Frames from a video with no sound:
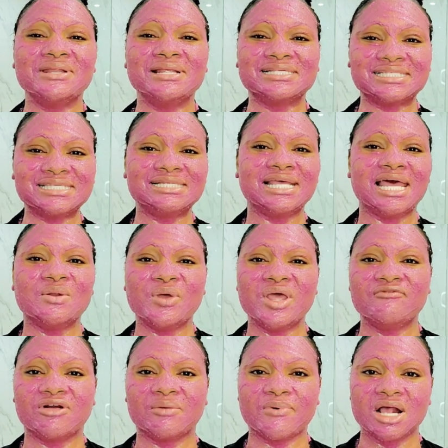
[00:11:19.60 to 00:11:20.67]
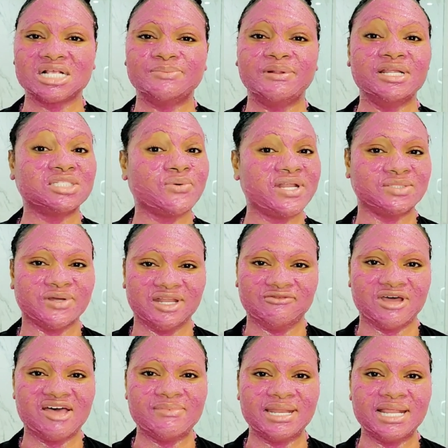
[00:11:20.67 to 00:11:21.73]
I'm going to sit and wait for approximately
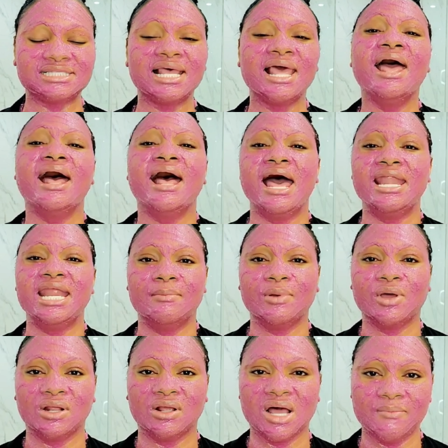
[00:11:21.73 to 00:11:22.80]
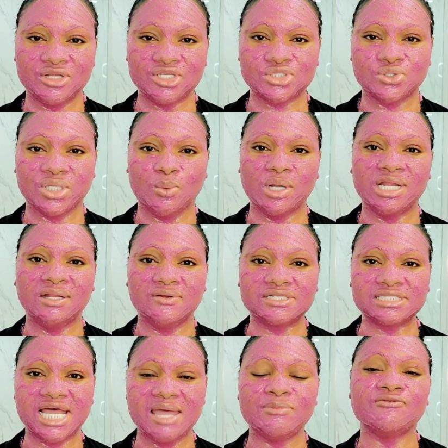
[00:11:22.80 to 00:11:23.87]
20-25 minutes and then I'm going to come and show you what
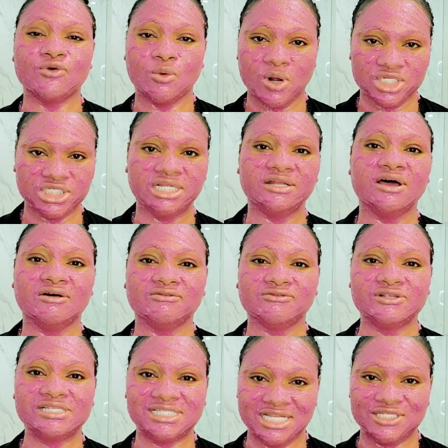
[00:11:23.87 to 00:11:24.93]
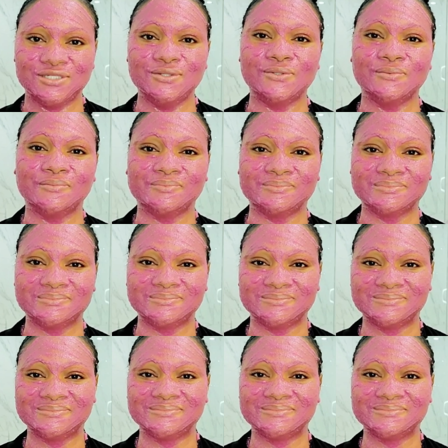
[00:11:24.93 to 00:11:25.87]
it looks like before washing it off. Stay tuned.